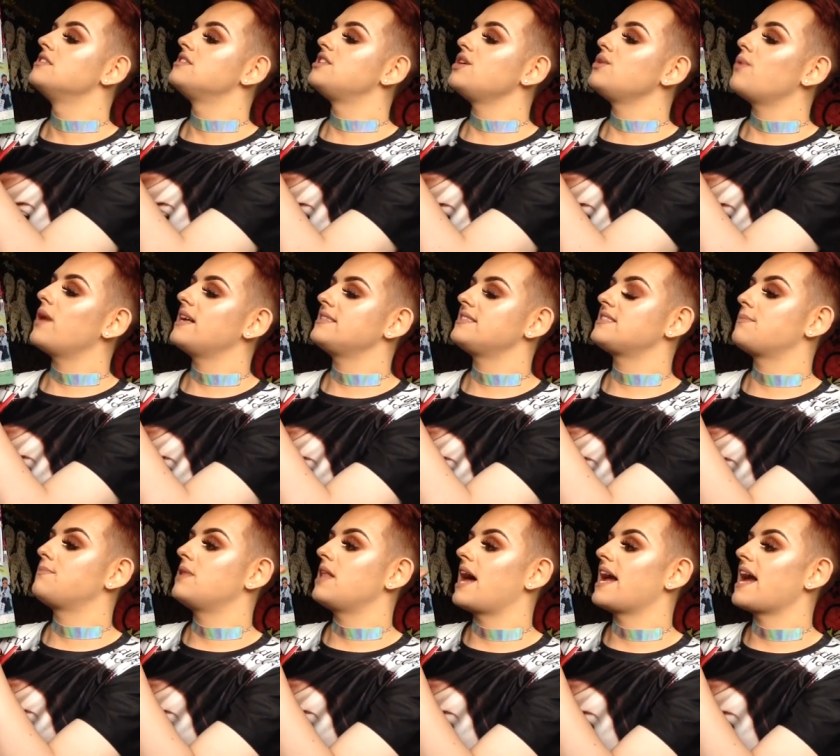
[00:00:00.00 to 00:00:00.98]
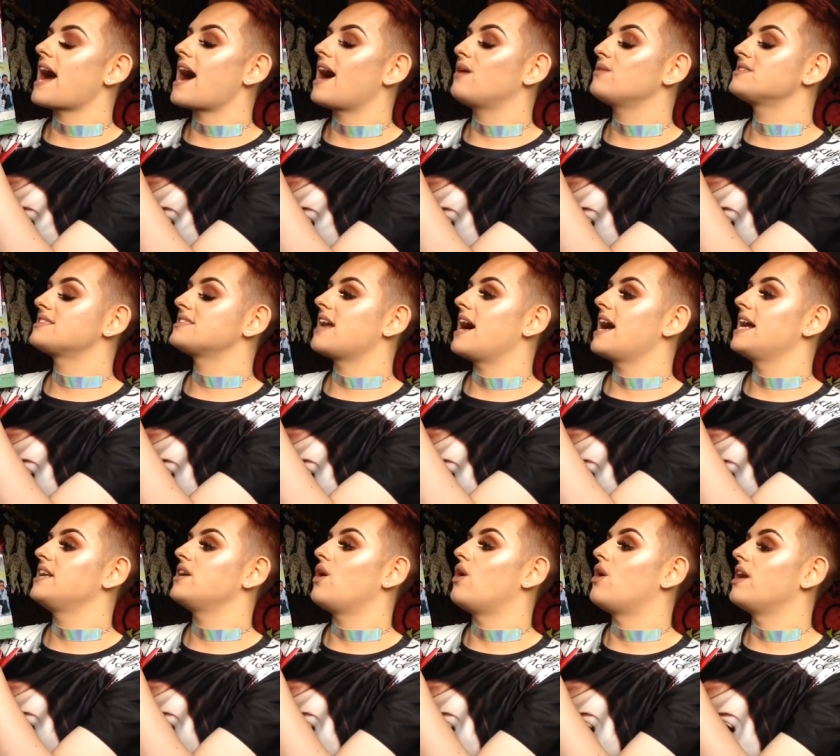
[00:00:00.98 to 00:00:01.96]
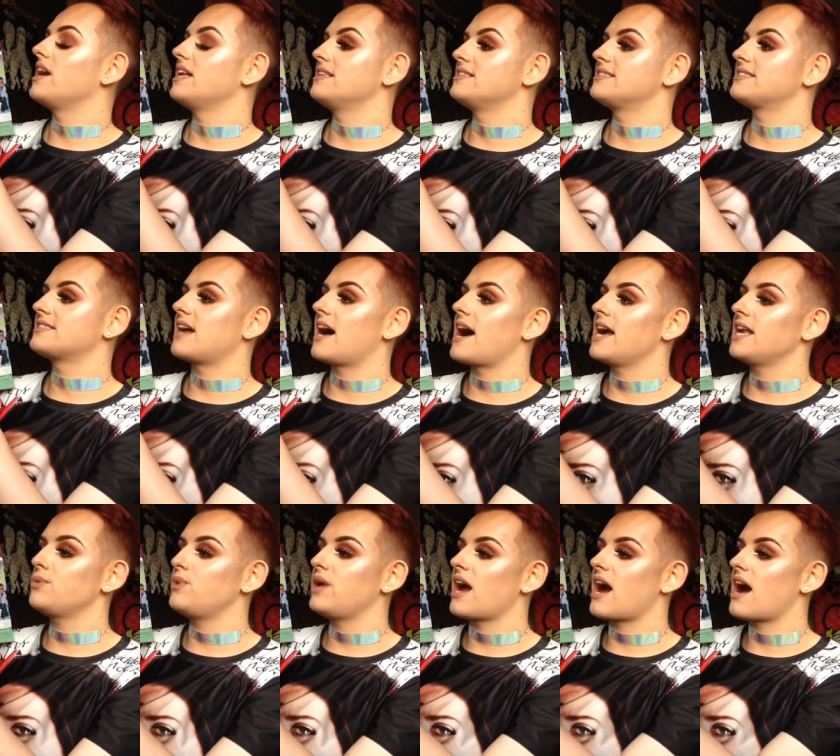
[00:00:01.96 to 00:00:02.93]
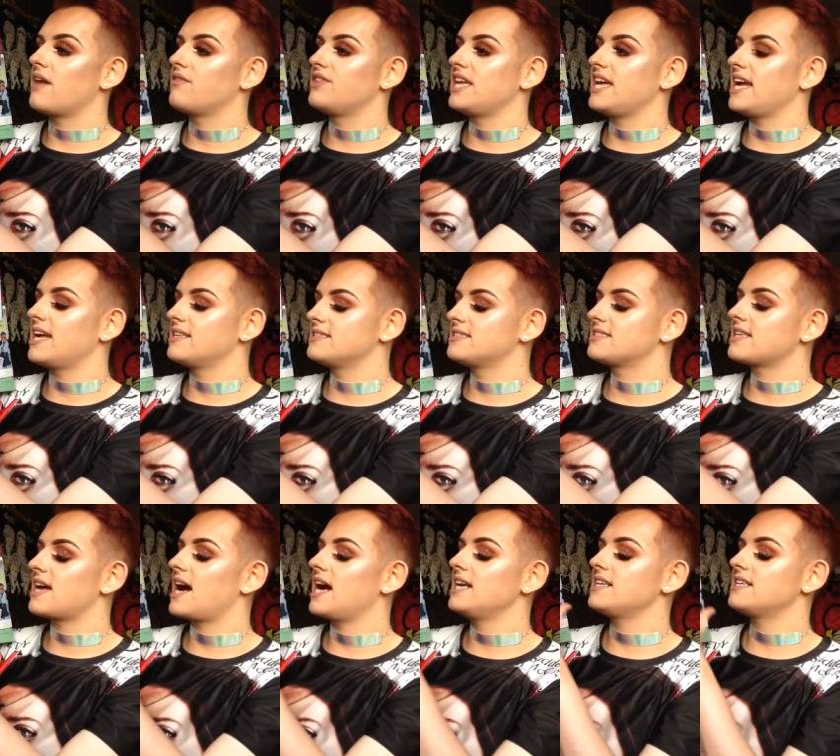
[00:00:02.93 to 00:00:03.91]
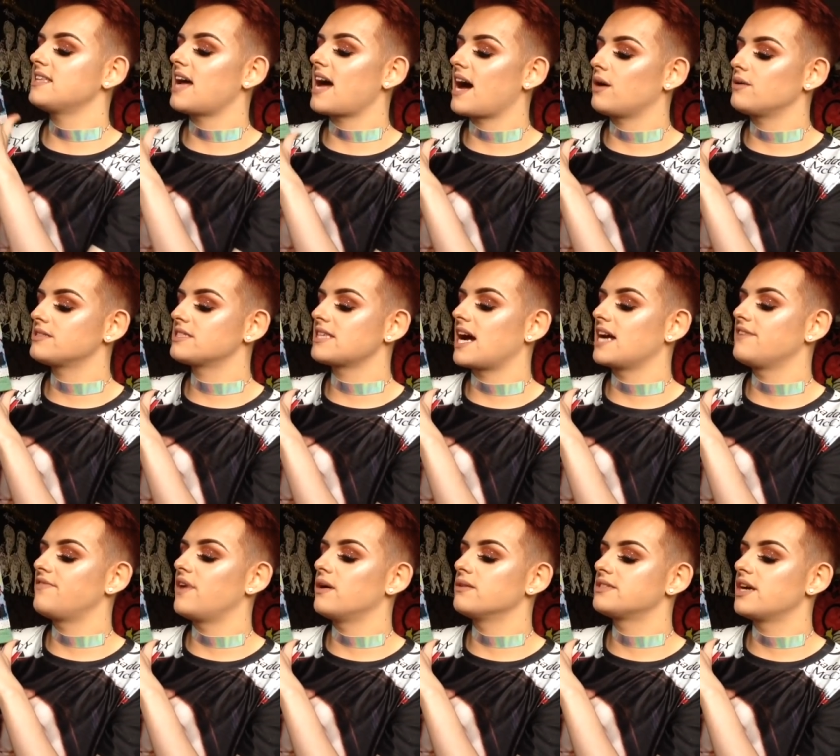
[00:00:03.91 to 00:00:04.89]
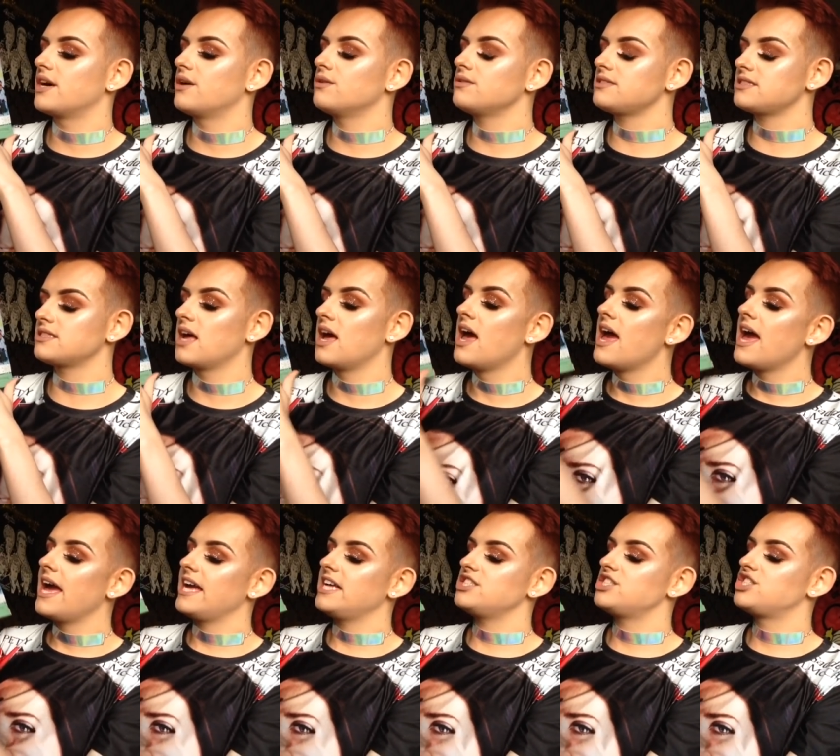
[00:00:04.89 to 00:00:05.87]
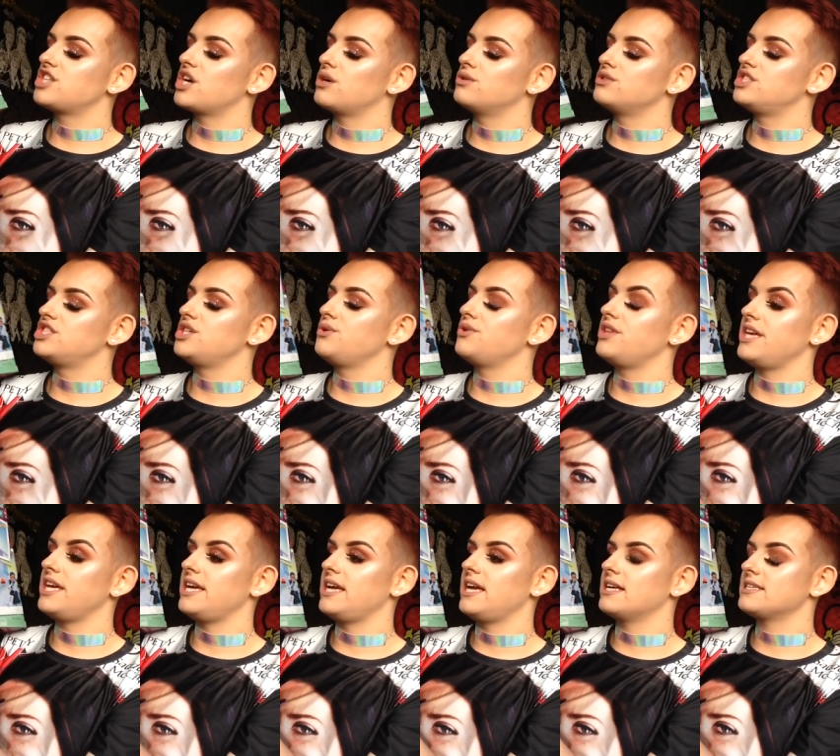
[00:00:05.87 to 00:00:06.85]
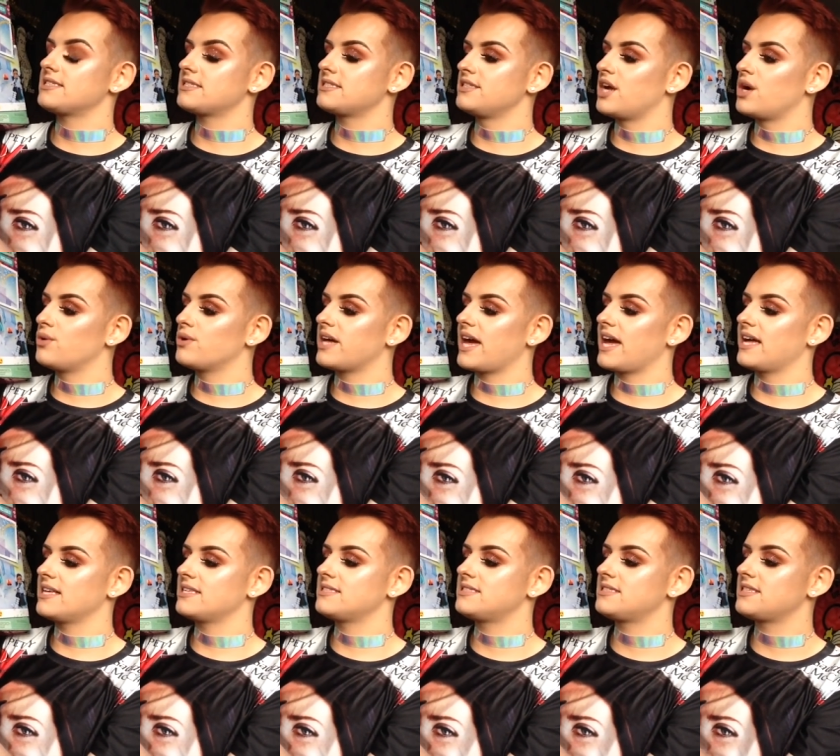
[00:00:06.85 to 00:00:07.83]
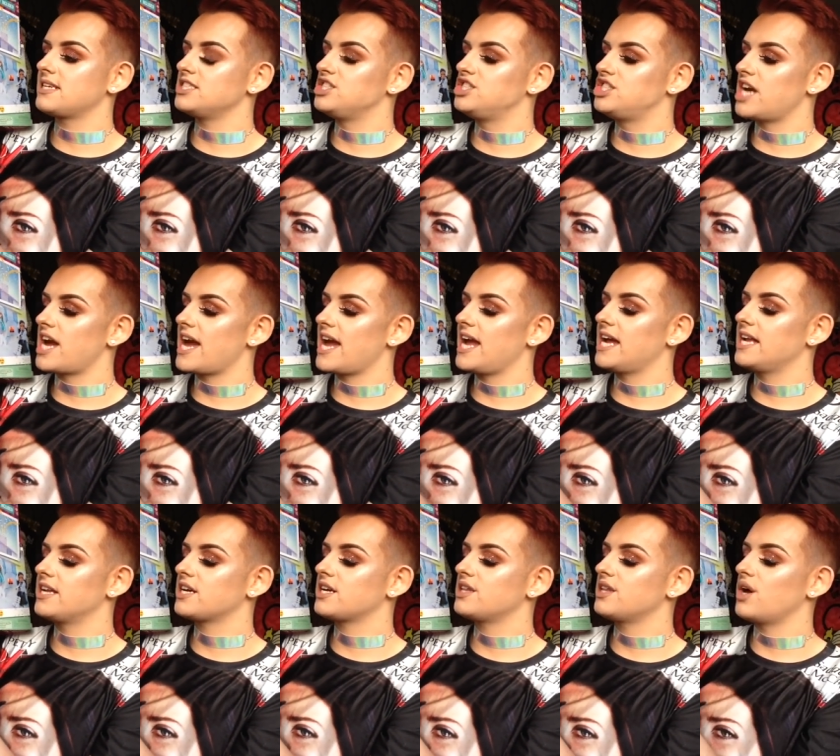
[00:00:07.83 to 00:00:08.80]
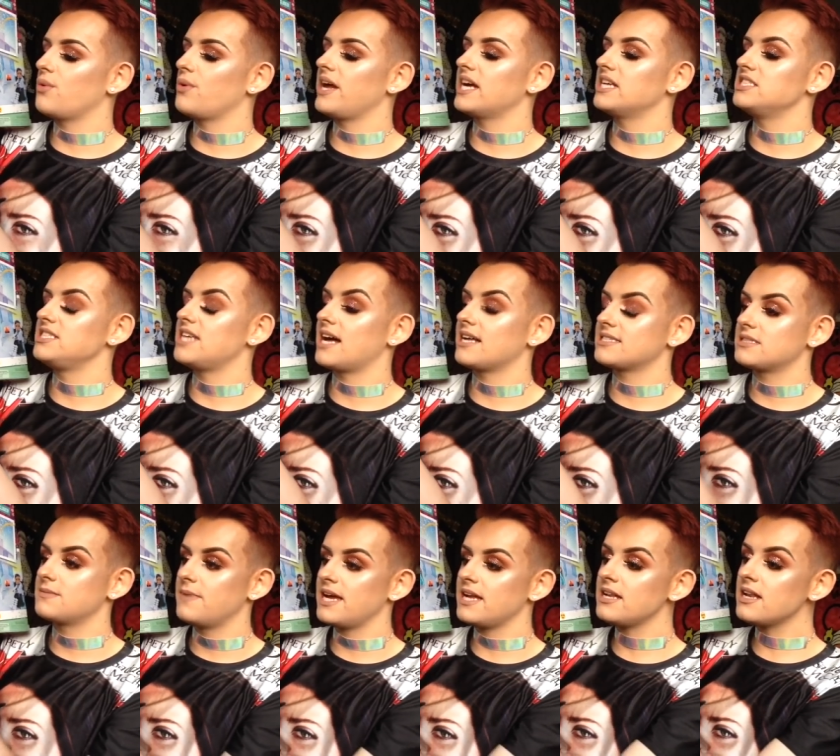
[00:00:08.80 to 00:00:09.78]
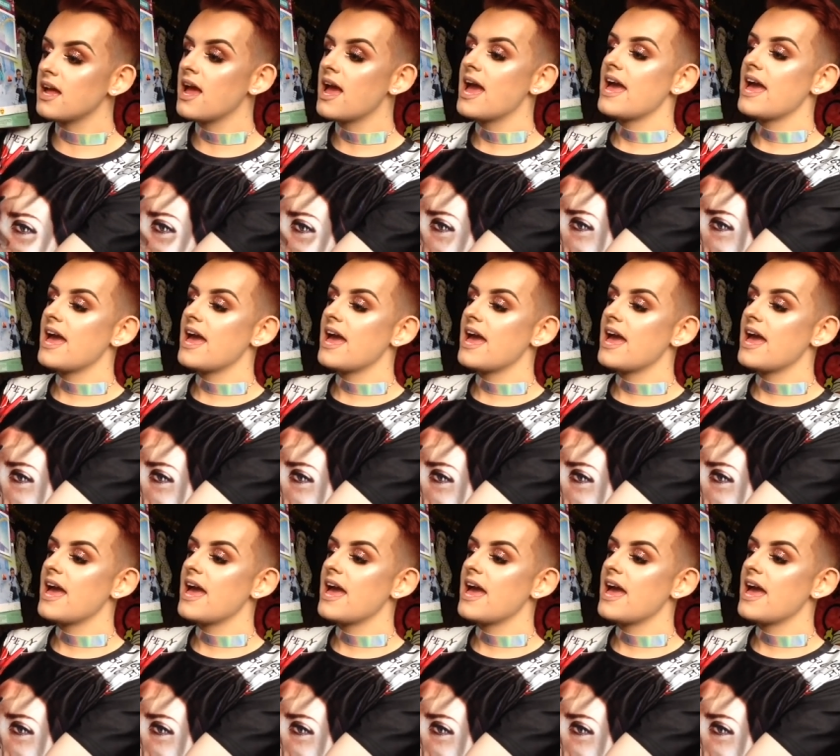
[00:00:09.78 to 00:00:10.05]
Two ways to play, outside or inside. We have the inside and the outside photos. It shows you the snow-kissed Jade, Cloe and Yasmin.